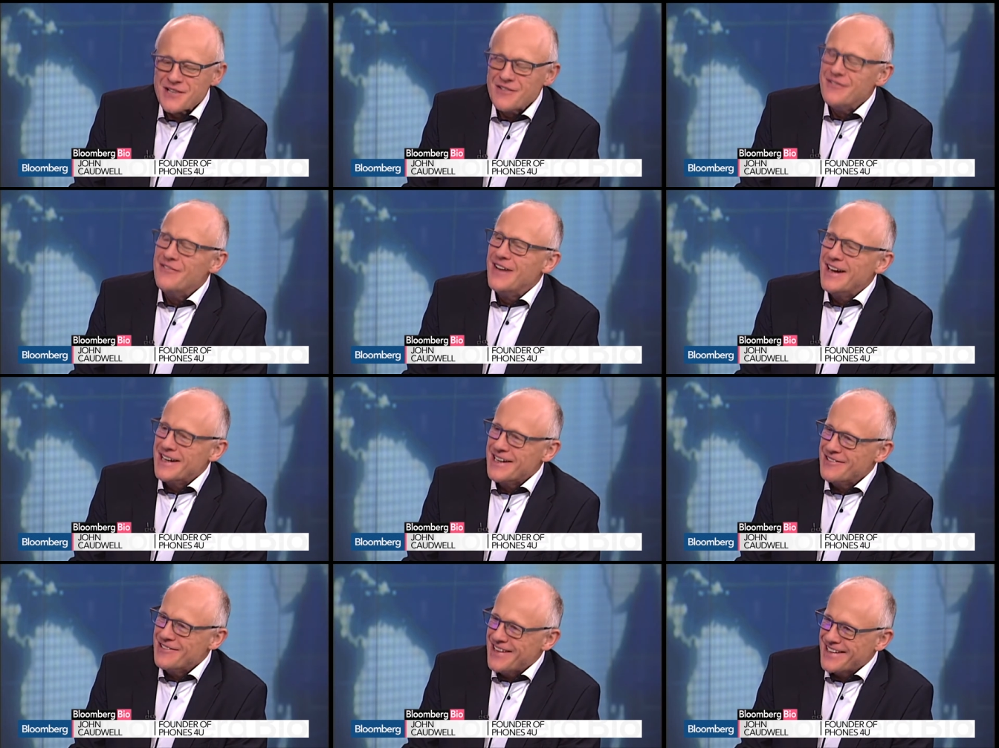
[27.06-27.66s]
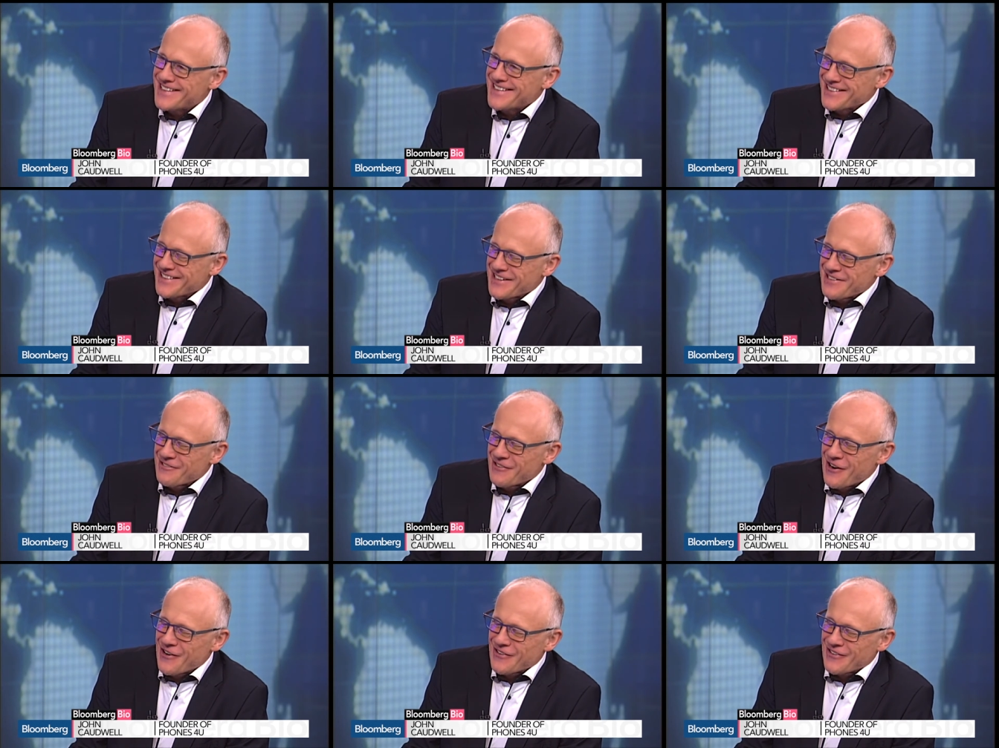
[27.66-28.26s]
are very regularly
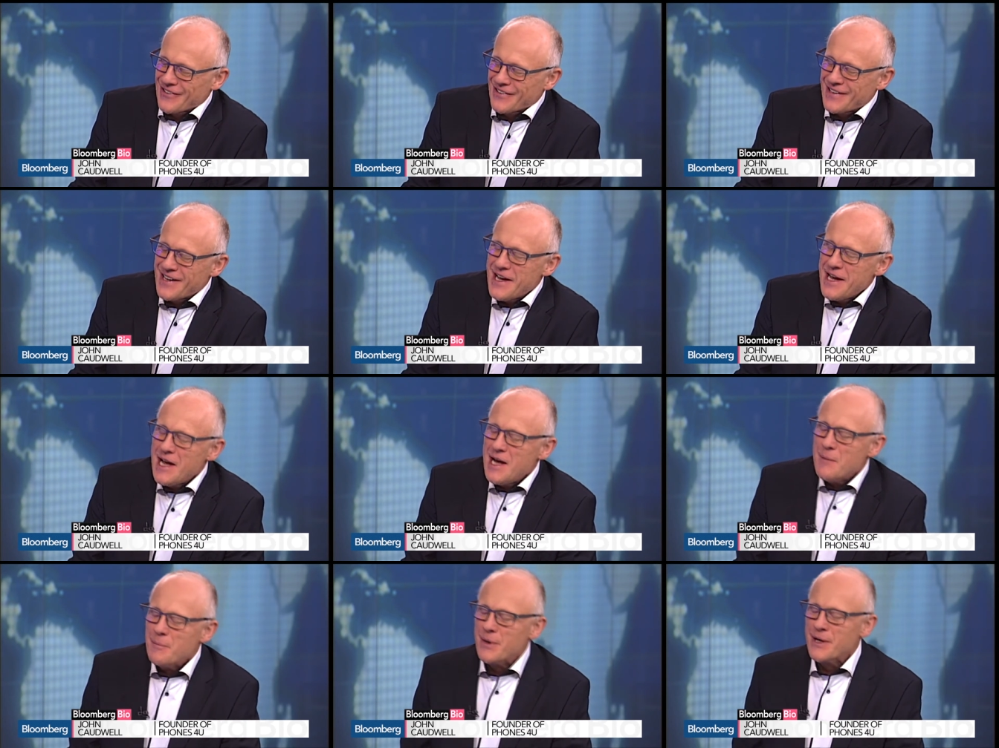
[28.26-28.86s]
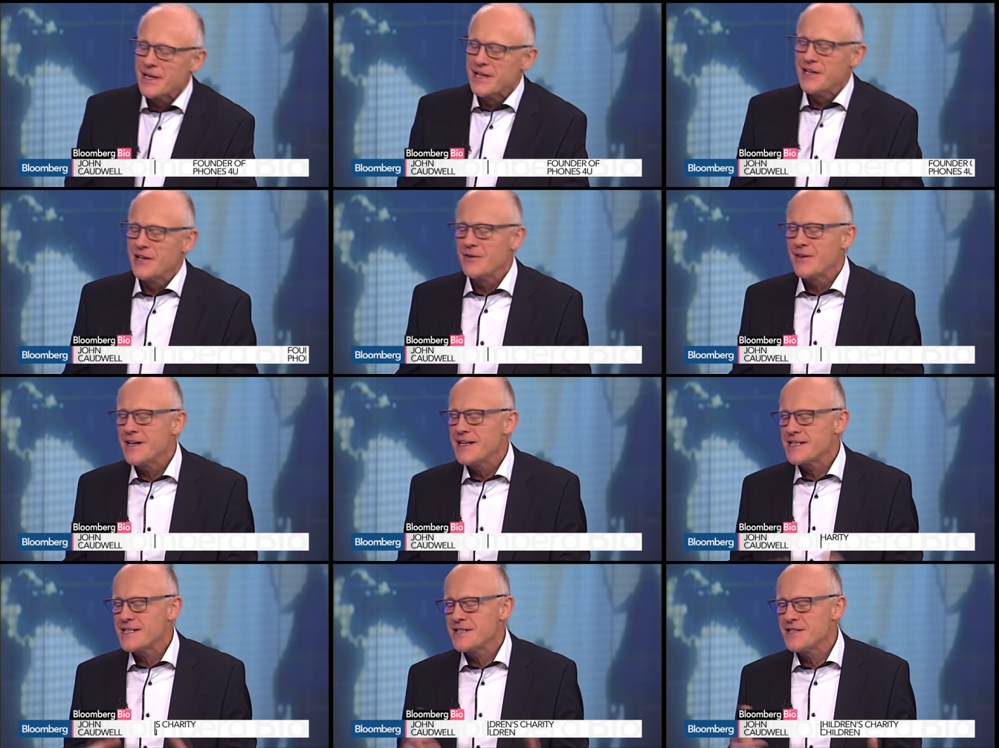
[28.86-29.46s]
wrong. But, you know,
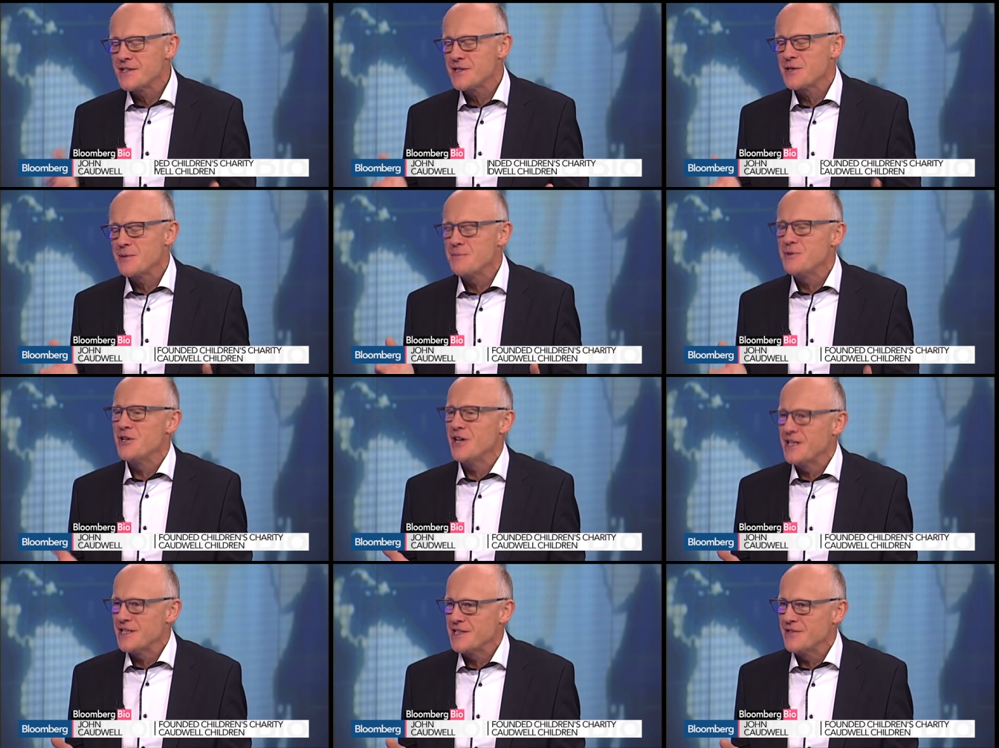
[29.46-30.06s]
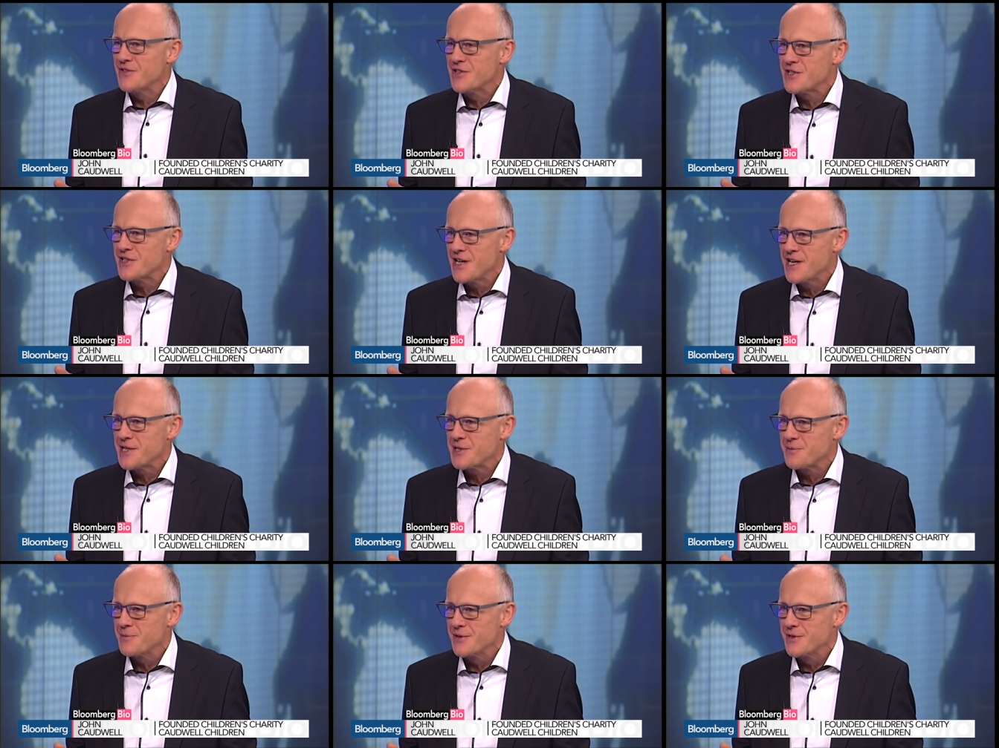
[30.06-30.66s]
that's a subjective
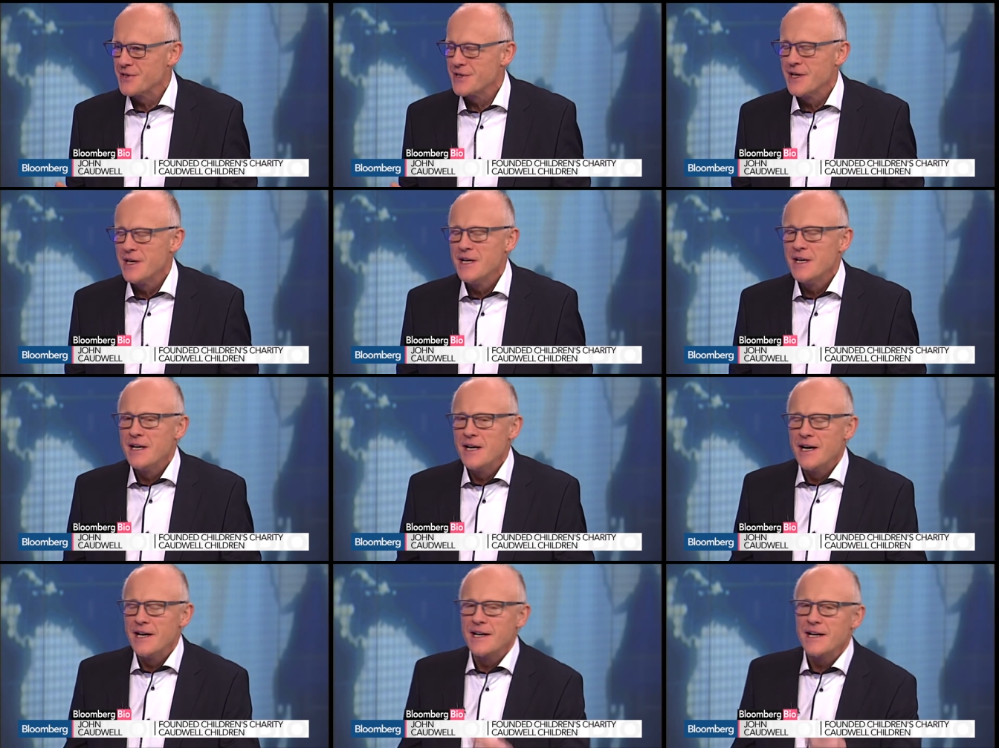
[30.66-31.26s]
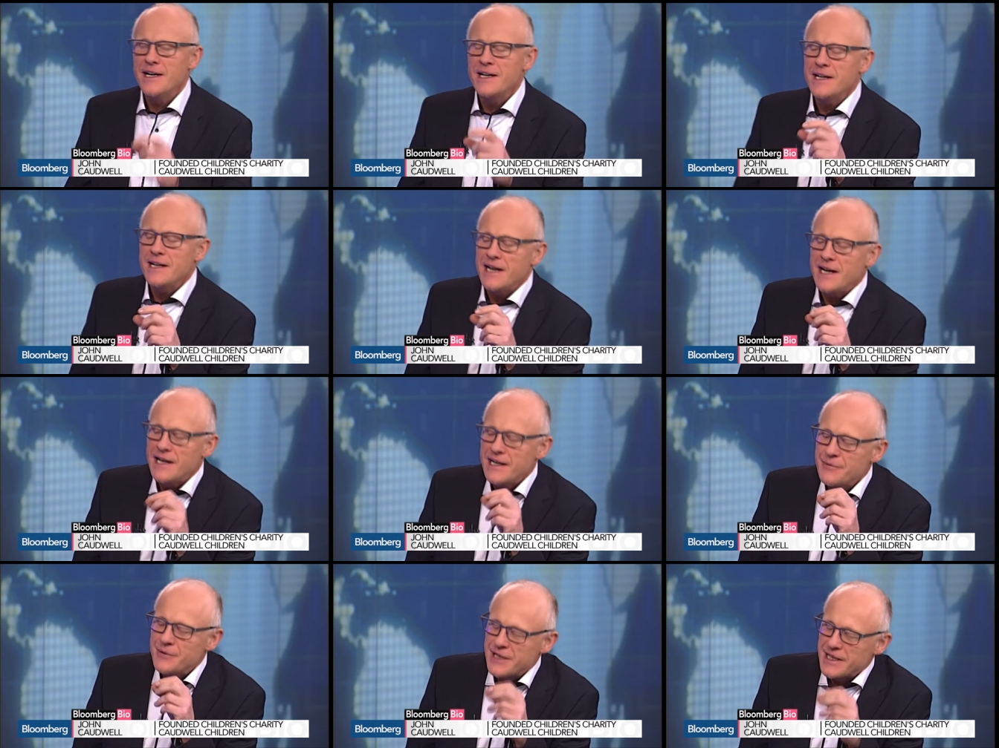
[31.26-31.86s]
assessment. And
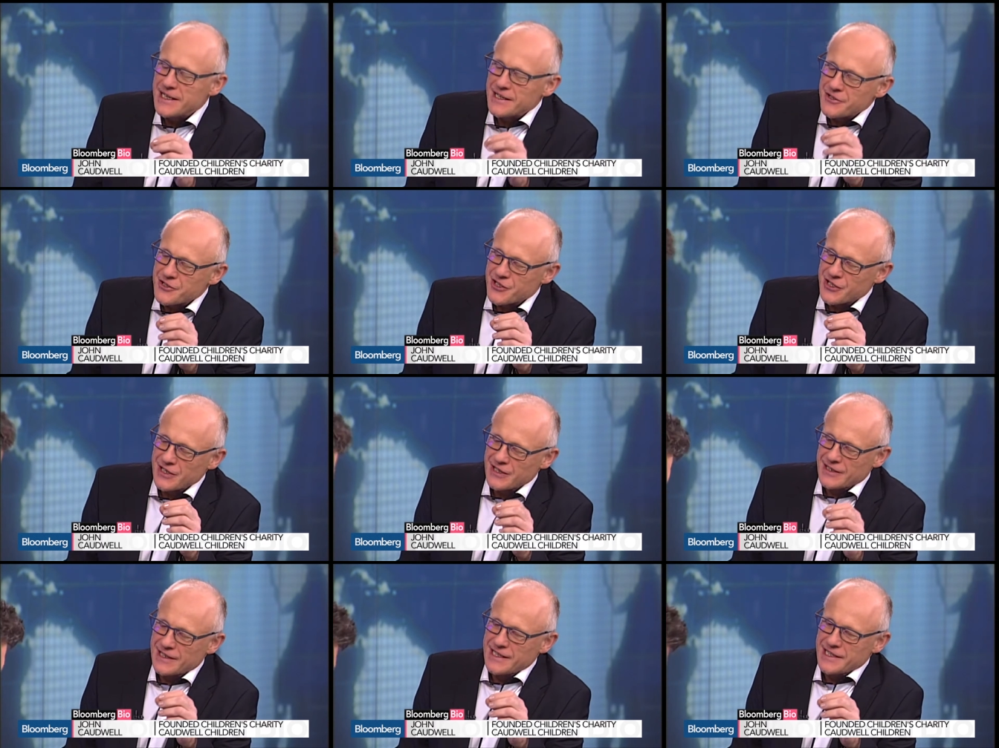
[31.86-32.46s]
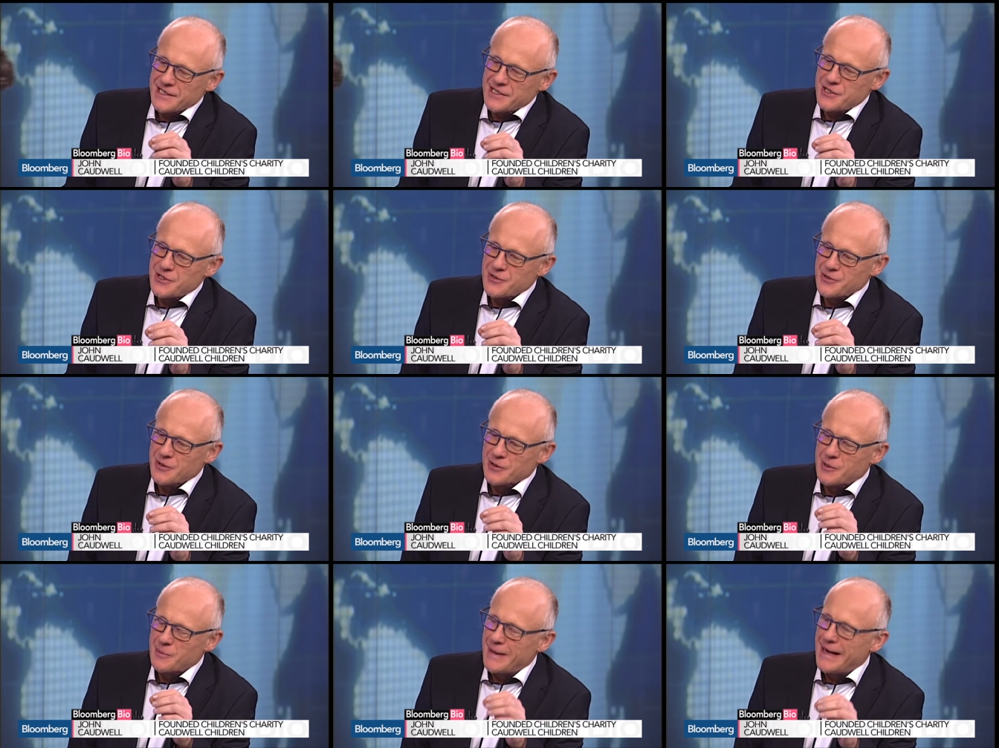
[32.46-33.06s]
I would actually like to
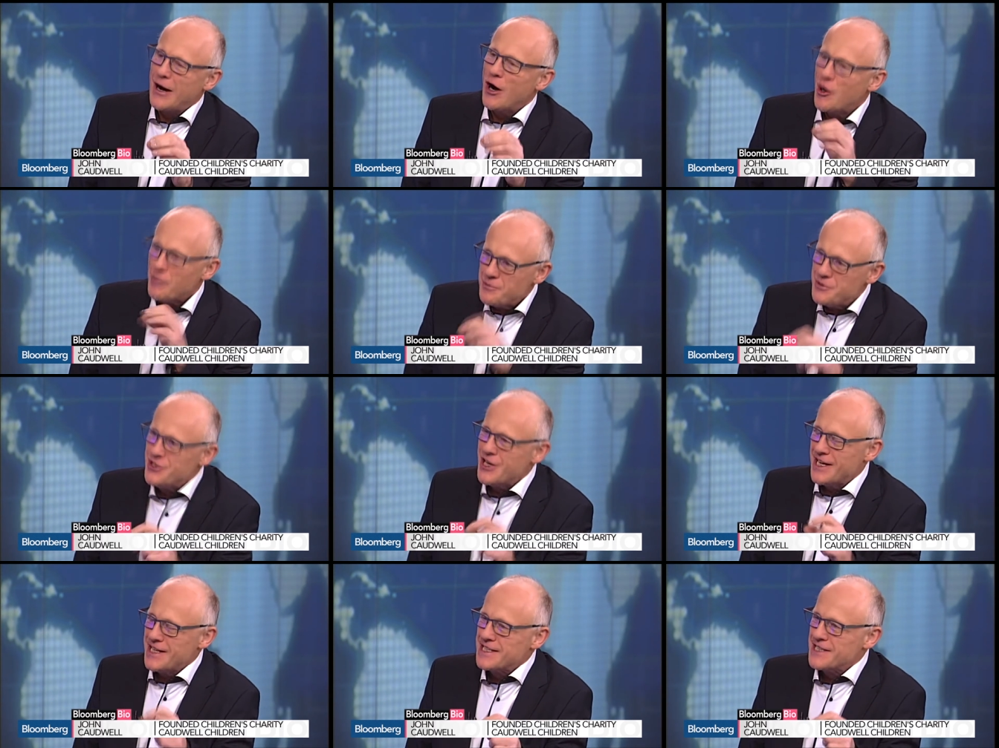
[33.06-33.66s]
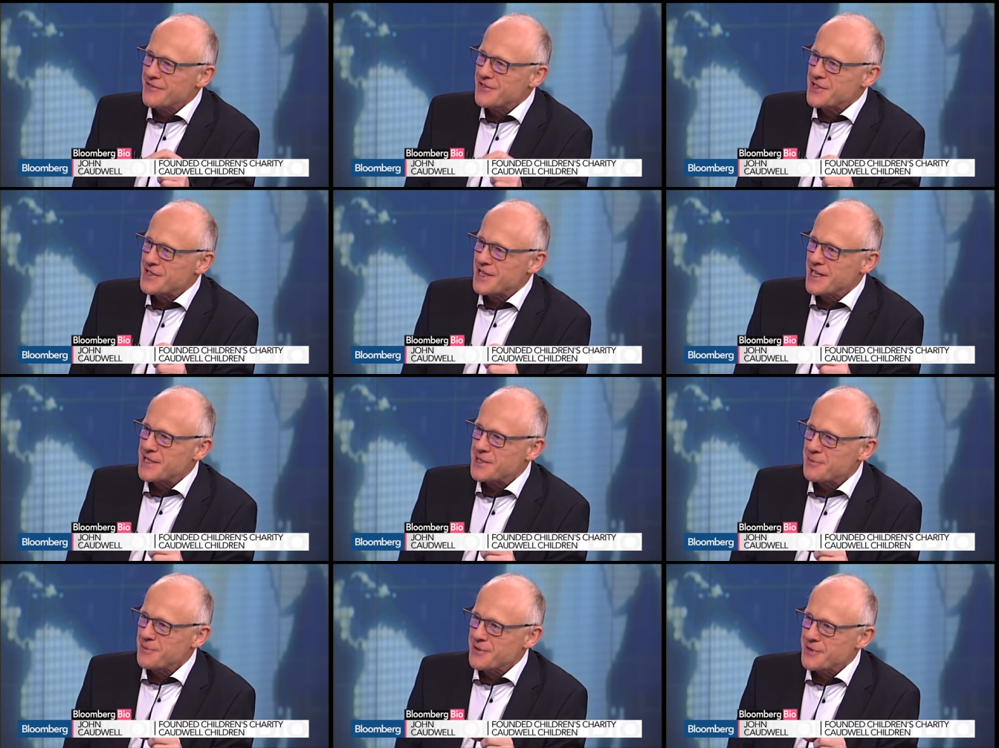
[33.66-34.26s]
talk about objective
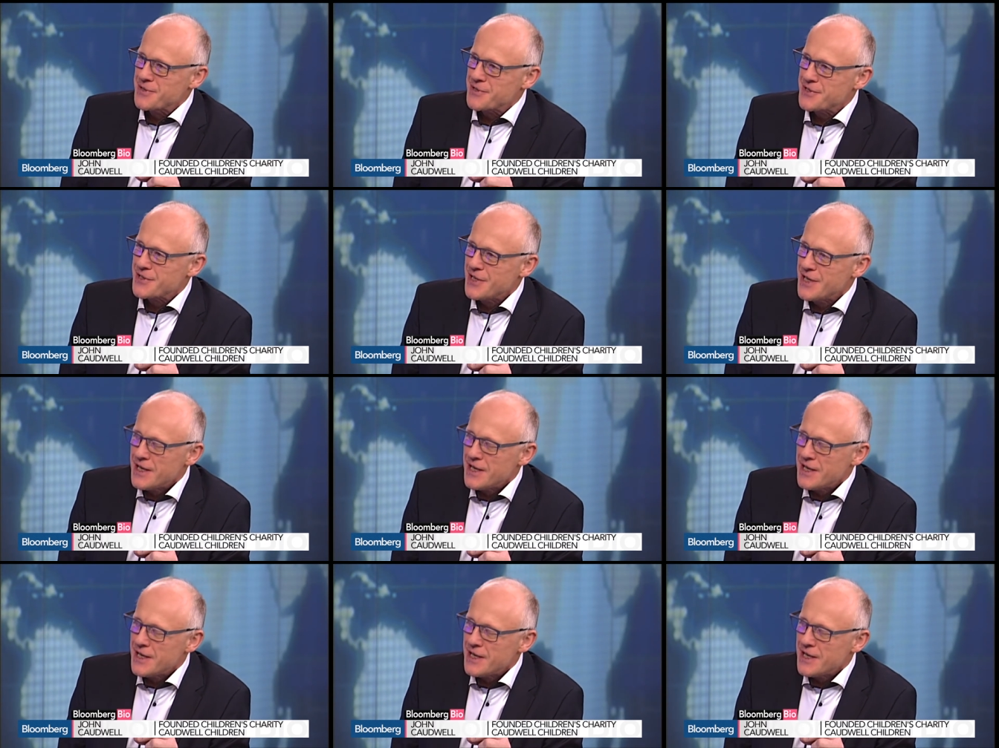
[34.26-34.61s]
assessment.